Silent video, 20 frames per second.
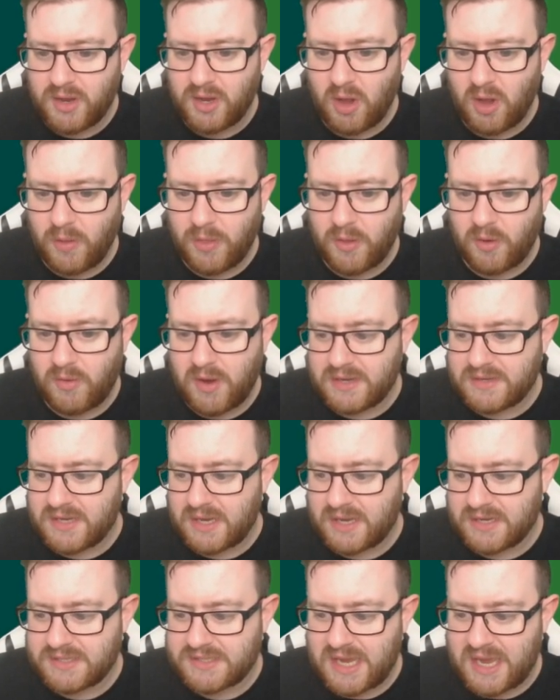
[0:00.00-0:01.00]
on the right
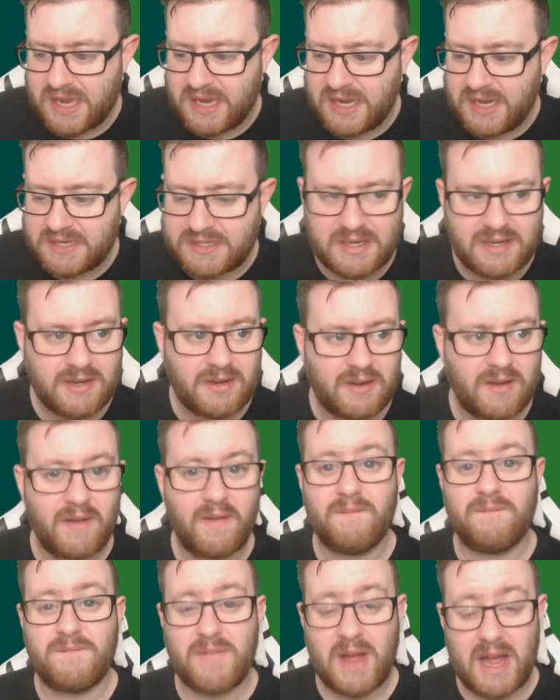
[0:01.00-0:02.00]
hand side.
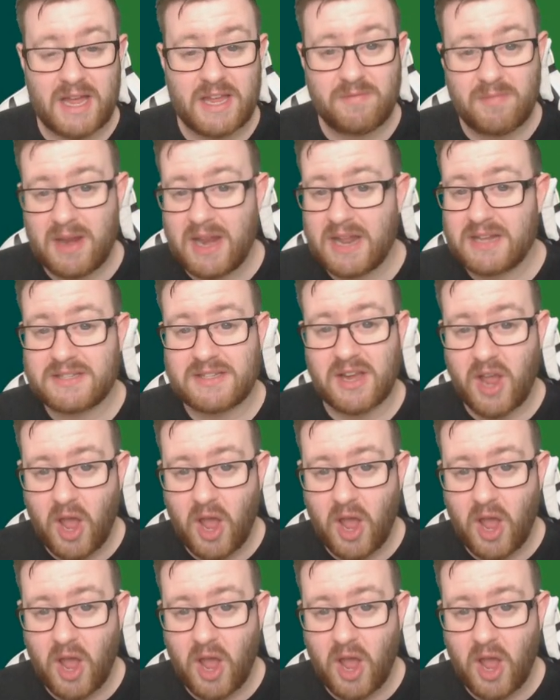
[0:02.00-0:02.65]
Five minutes to